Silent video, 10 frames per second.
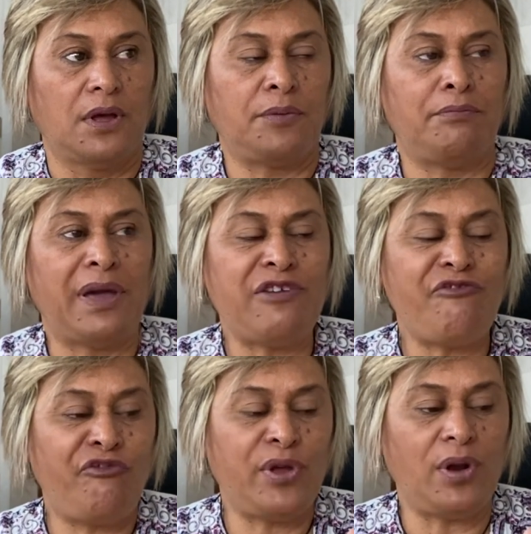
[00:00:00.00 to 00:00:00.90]
may
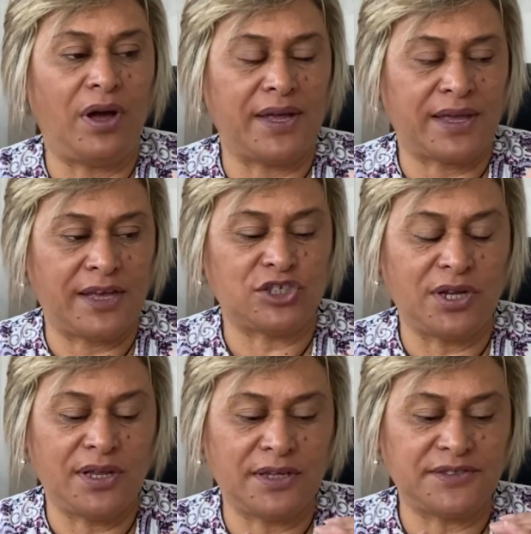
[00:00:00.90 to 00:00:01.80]
feel like
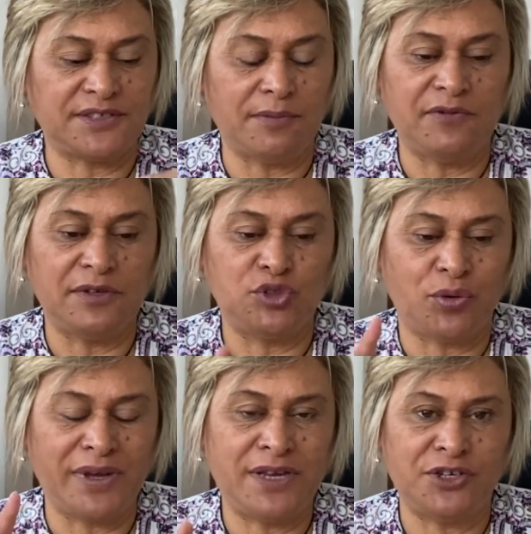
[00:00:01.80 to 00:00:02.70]
actually that some of
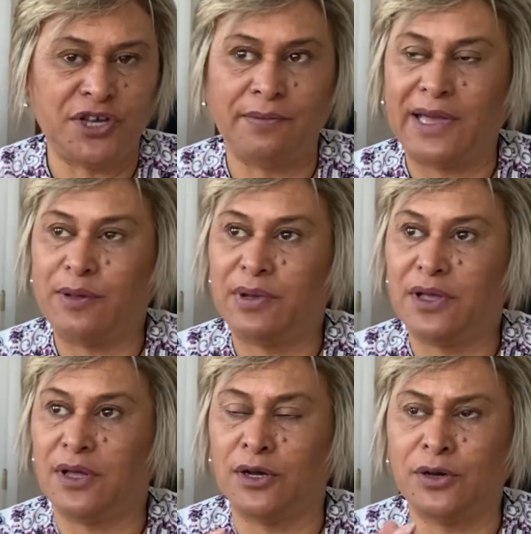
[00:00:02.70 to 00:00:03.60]
your energy may be